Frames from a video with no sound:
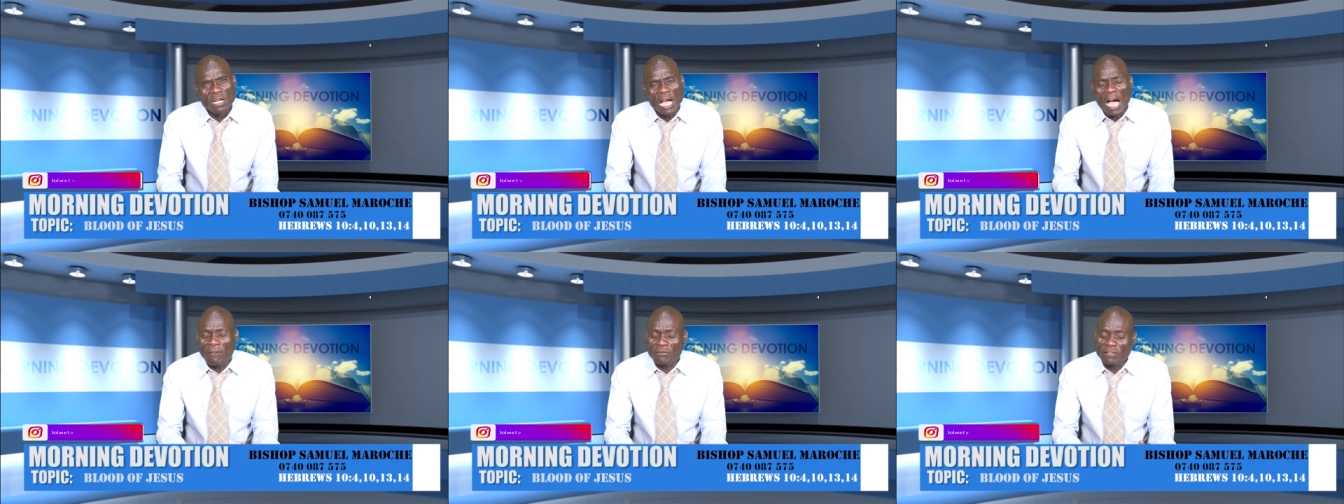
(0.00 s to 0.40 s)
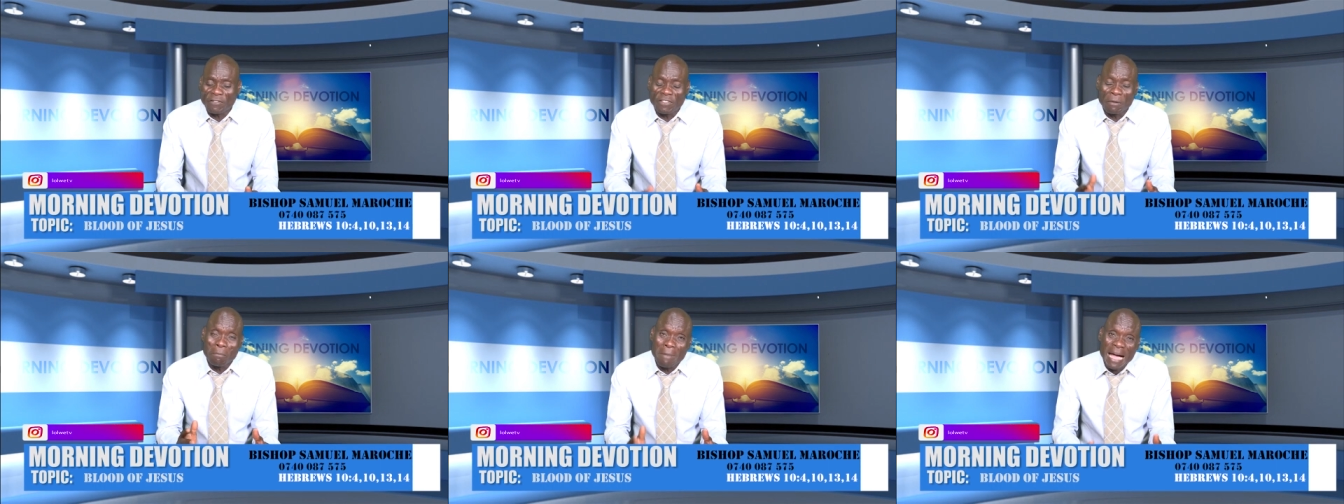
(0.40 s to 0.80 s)
After
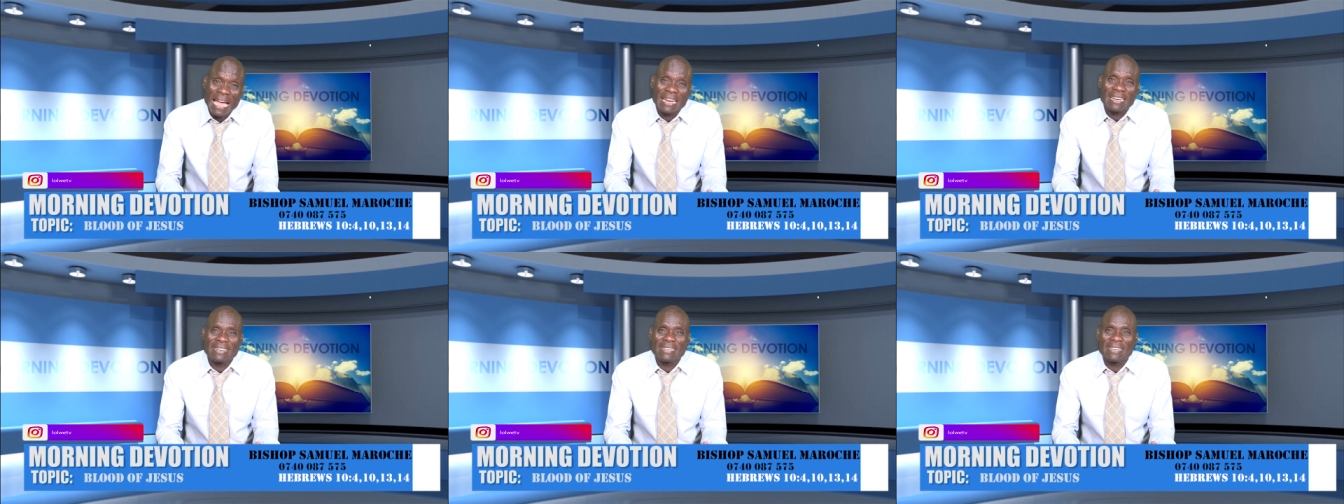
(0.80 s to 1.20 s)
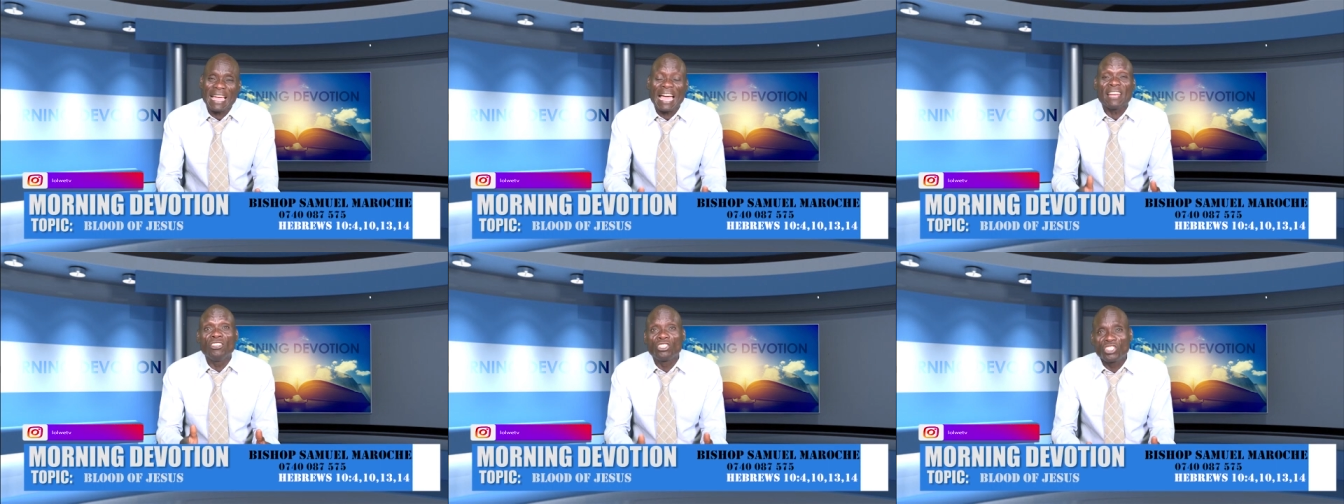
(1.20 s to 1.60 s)
the man
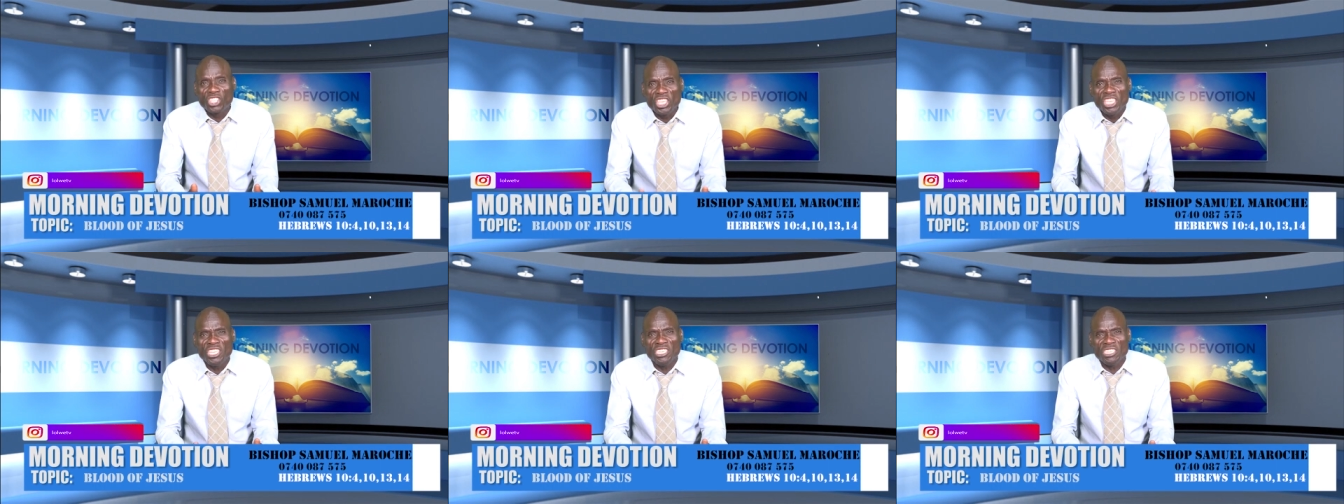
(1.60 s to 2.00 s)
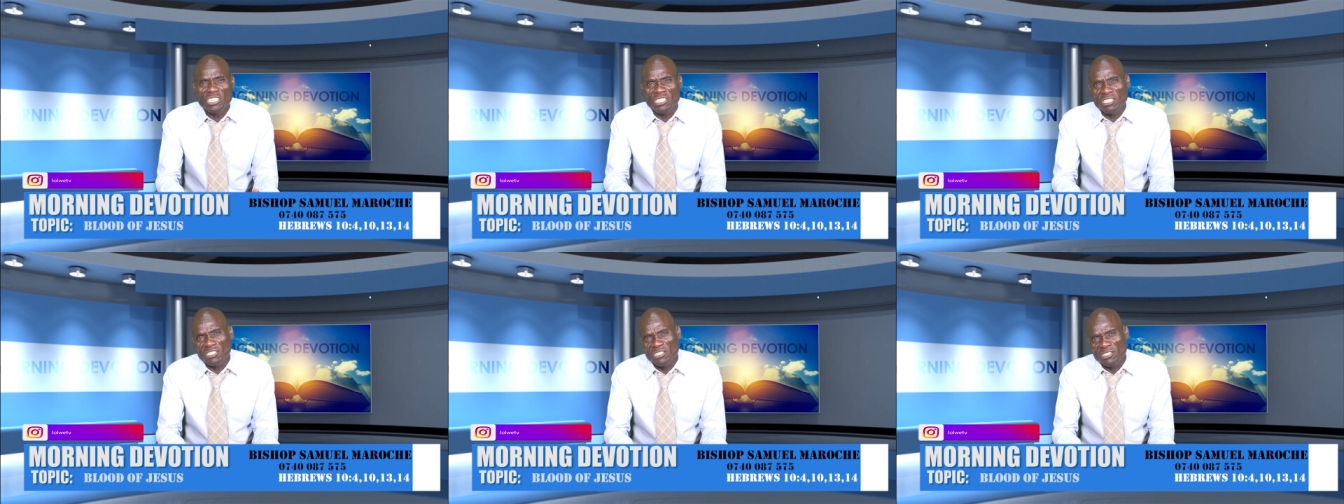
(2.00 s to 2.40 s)
had
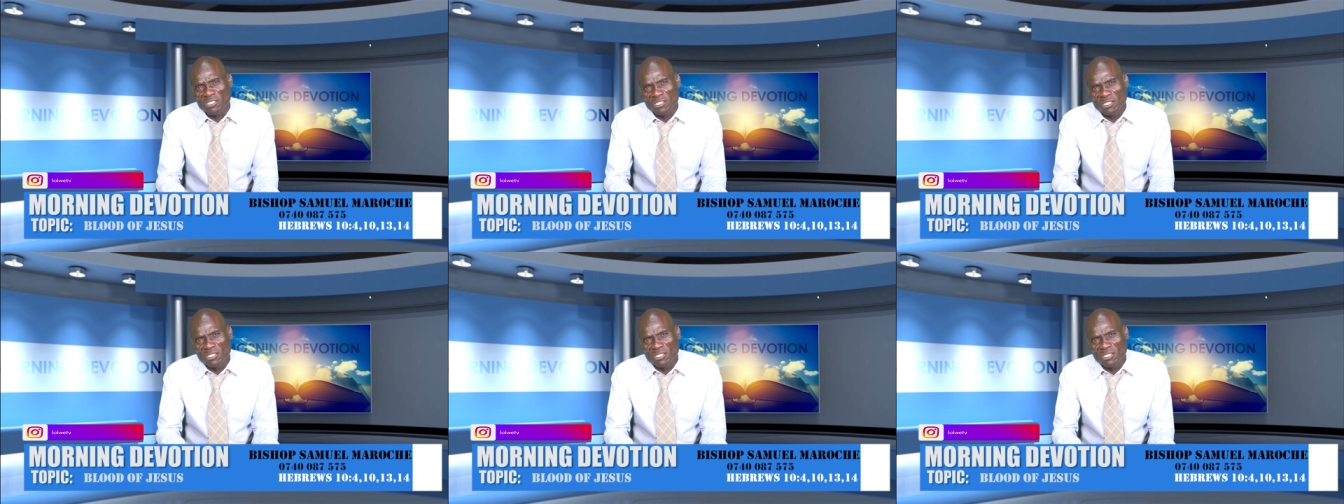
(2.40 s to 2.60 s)
sinned